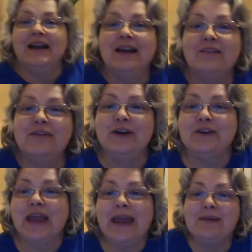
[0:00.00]
Finner
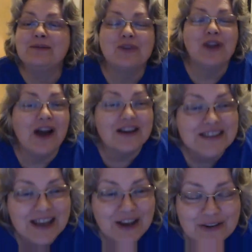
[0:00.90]
Games Vlogs.
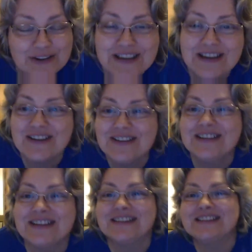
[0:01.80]
Hello, dear.
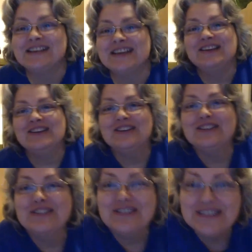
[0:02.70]
Good to see
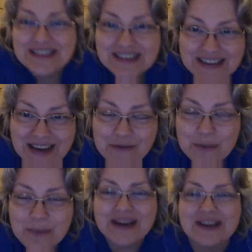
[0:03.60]
you.
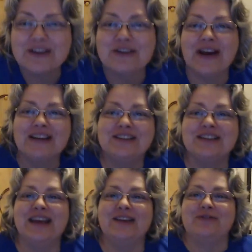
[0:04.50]
Everybody,
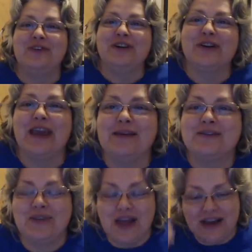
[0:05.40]
congratulate Finner Games
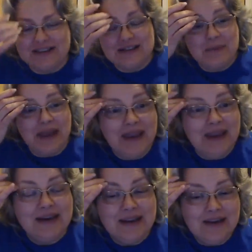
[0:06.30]
Vlogs. He
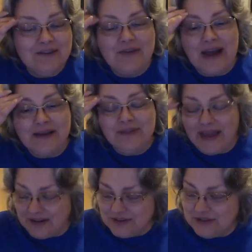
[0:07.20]
made
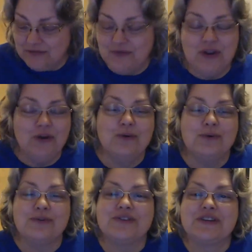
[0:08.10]
5,000
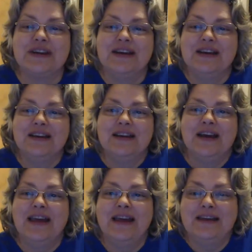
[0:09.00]
views.
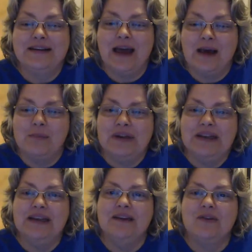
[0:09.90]
And I
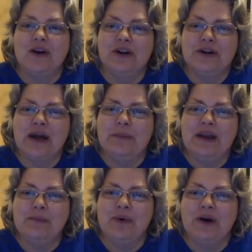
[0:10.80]
believe, are you coming
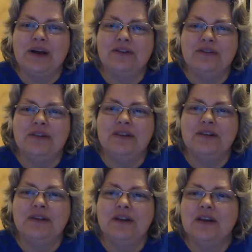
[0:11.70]
up on
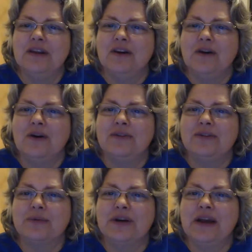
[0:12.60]

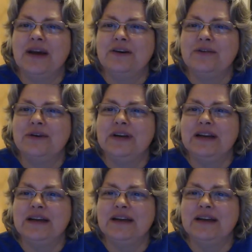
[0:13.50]
300
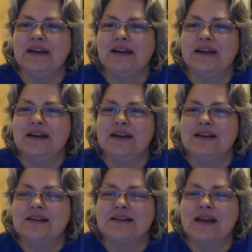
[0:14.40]

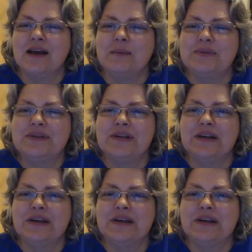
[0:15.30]
subs?